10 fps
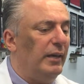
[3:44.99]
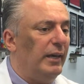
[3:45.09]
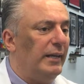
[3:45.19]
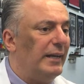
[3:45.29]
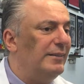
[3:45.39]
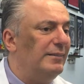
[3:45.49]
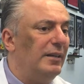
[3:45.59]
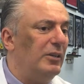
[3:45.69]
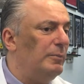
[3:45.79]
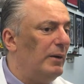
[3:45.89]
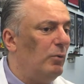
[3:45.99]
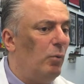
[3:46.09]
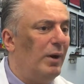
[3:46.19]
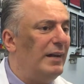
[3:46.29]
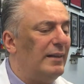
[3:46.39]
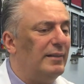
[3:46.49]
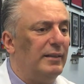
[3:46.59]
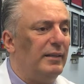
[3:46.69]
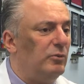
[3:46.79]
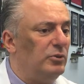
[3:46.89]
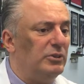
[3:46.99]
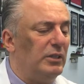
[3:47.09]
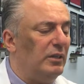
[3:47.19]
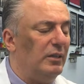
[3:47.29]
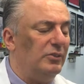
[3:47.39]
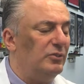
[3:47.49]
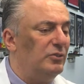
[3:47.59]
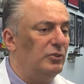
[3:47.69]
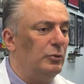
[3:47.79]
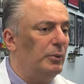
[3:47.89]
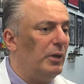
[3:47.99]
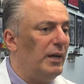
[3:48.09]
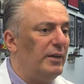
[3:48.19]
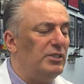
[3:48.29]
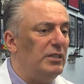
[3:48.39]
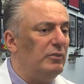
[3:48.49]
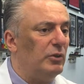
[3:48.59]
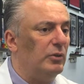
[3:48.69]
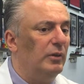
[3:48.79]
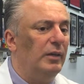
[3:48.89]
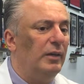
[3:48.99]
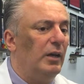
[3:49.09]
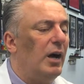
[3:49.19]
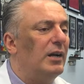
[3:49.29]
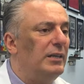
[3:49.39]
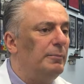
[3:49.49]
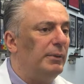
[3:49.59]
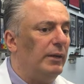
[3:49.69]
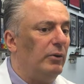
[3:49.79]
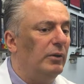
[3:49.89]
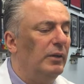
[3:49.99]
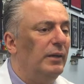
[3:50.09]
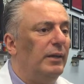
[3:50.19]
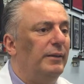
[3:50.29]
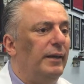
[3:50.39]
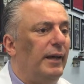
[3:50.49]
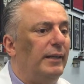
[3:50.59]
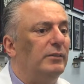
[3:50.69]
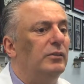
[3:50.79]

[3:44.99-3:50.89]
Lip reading: And I can tell you about one athlete who's a super high achiever hockey player that